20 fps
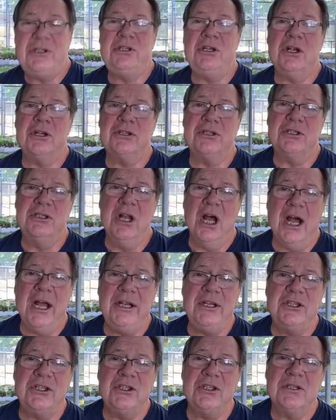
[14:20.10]
just
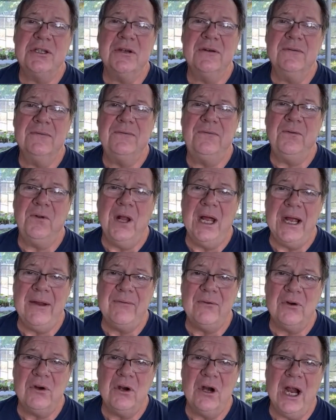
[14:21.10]
nice
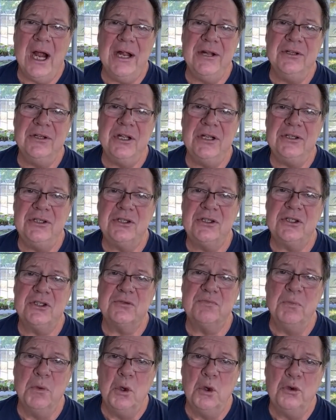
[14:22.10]
flavor and its
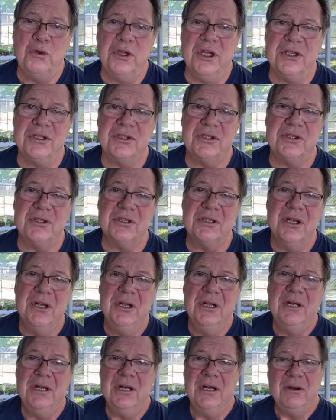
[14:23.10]
smoothness,
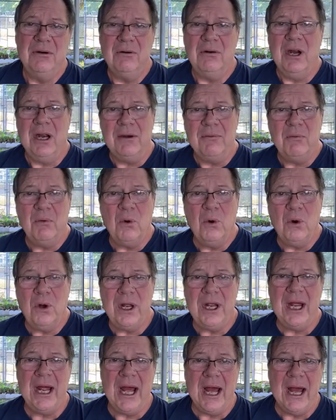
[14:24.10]
right,
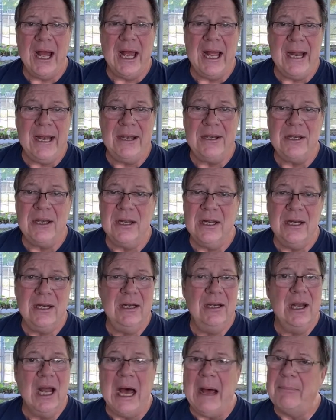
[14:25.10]
Roy? Yeah, and
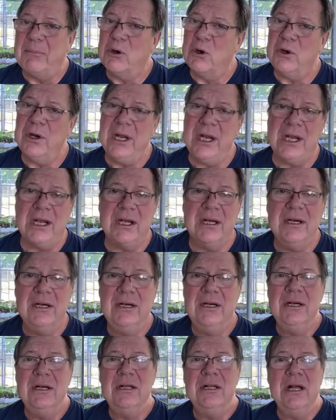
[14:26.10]
Knob Creek,
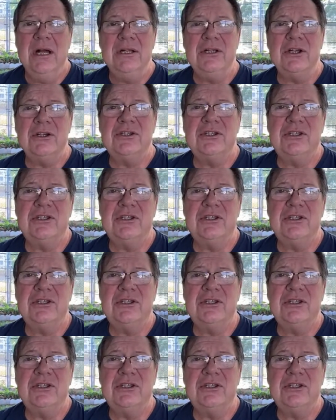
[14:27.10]
just